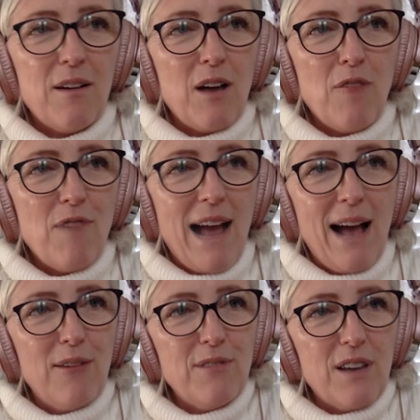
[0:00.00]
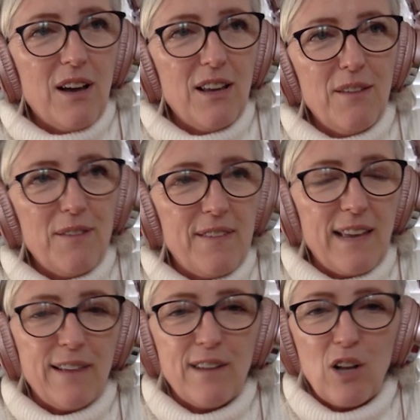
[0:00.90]
around kind of
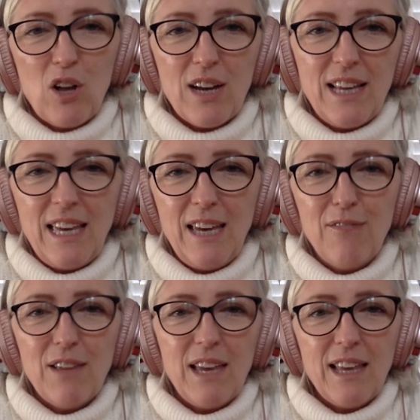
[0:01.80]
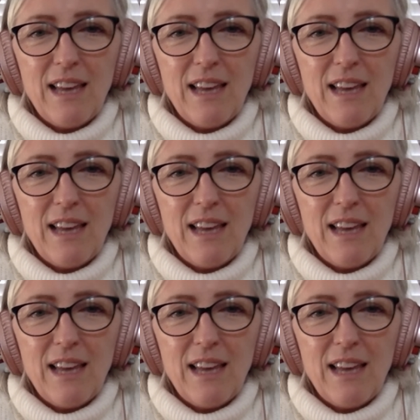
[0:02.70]
6 o'clock in the evening,